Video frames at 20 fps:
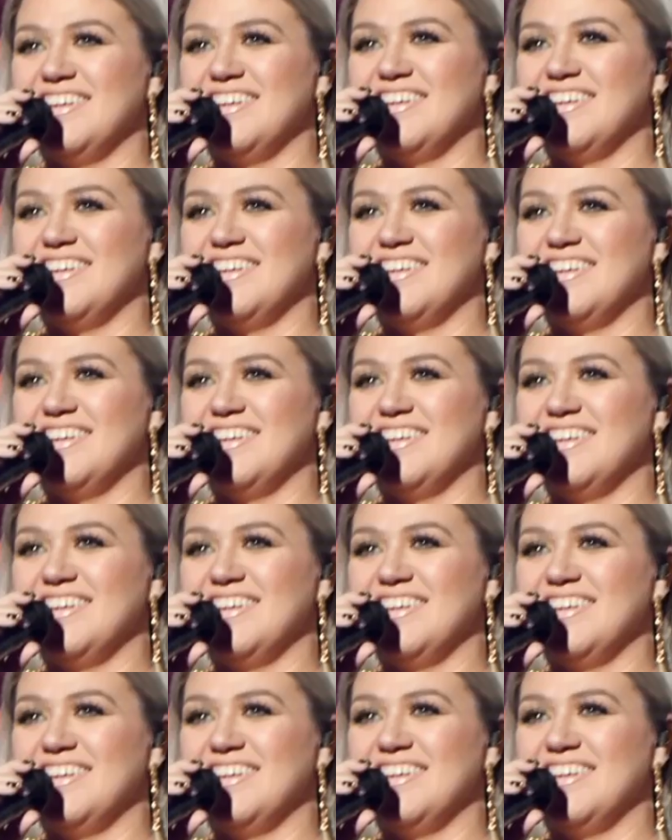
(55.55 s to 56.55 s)

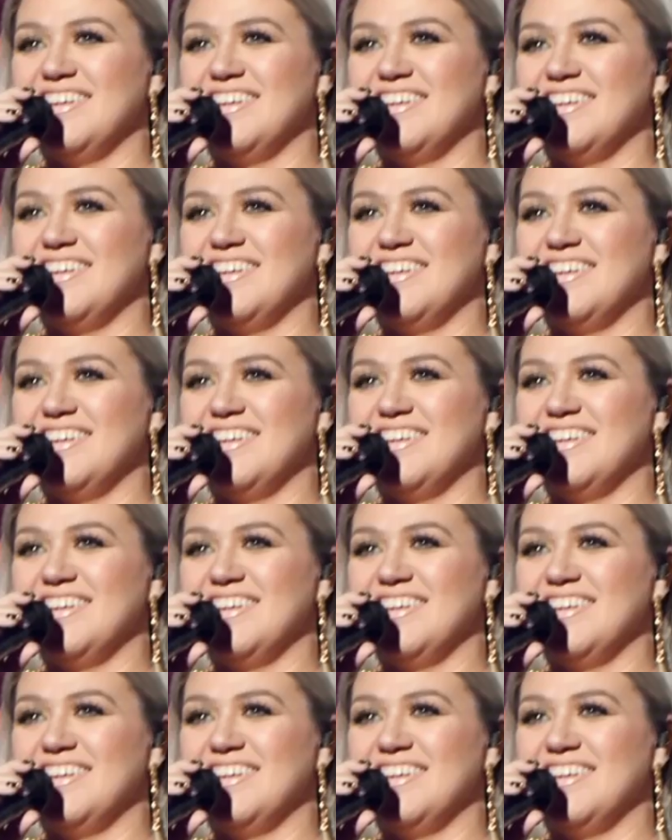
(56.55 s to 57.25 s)
(silence)